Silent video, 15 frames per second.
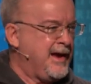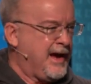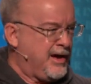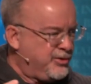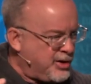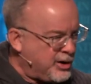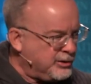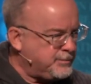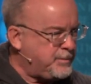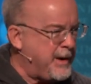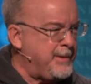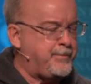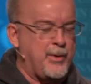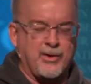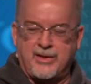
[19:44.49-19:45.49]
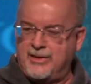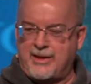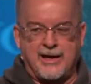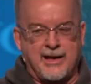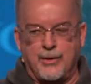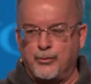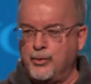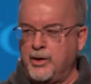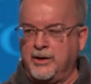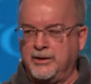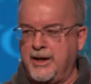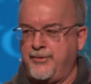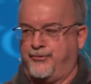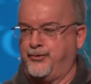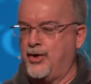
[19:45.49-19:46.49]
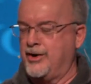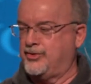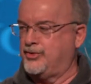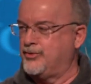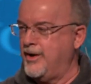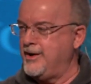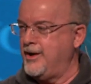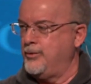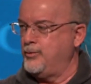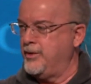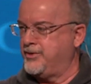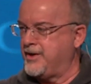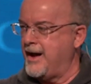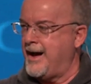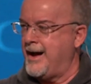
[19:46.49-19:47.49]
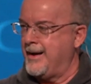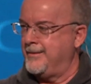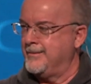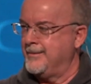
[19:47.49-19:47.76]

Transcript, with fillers: And those people, they get really frustrated with God